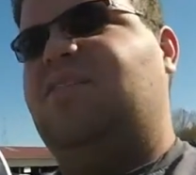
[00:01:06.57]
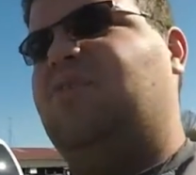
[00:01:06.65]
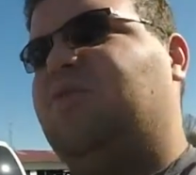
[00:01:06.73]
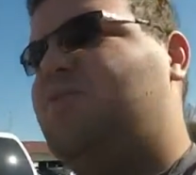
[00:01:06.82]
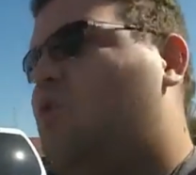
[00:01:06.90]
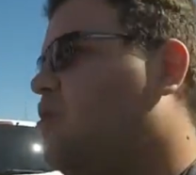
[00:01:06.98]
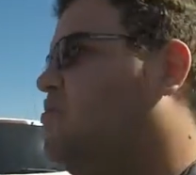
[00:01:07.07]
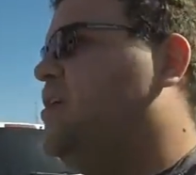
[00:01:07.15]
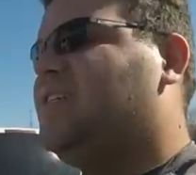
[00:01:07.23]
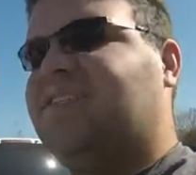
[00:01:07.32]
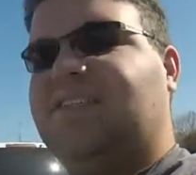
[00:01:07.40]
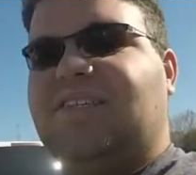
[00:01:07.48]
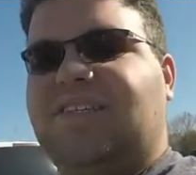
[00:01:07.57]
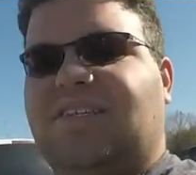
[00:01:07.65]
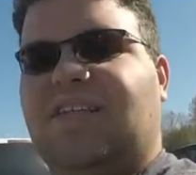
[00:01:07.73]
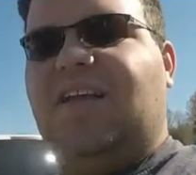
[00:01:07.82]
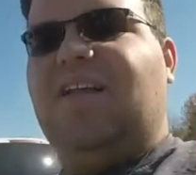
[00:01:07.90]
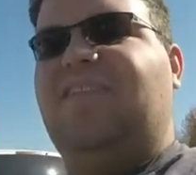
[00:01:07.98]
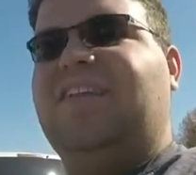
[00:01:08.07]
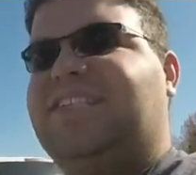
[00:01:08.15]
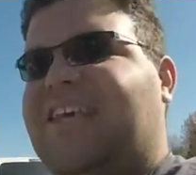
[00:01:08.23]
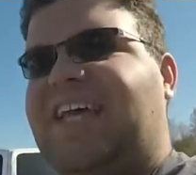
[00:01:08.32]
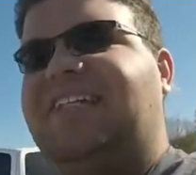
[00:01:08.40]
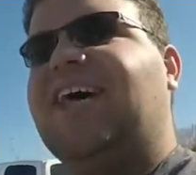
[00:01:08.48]
there were more businesses in there and they
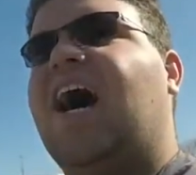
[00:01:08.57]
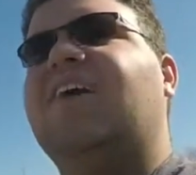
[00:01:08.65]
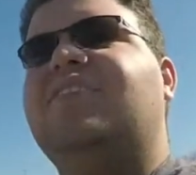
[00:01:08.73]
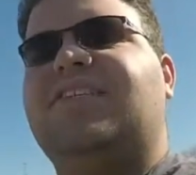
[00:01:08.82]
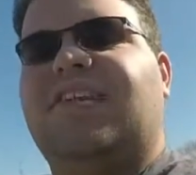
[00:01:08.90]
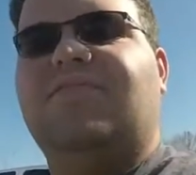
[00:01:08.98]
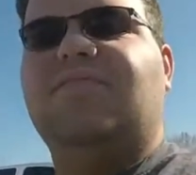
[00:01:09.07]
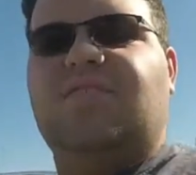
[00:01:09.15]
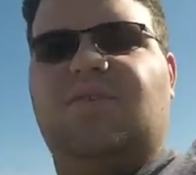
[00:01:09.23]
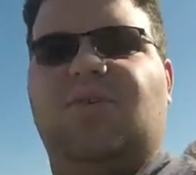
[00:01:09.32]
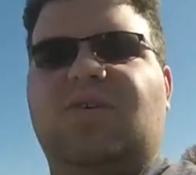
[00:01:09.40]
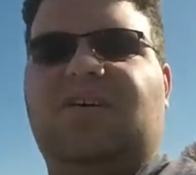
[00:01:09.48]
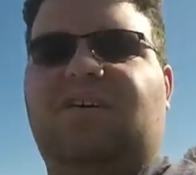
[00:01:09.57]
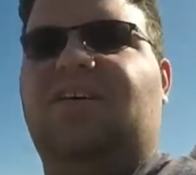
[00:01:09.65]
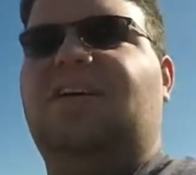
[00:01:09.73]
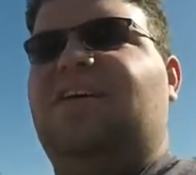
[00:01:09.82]
just had tons of inventory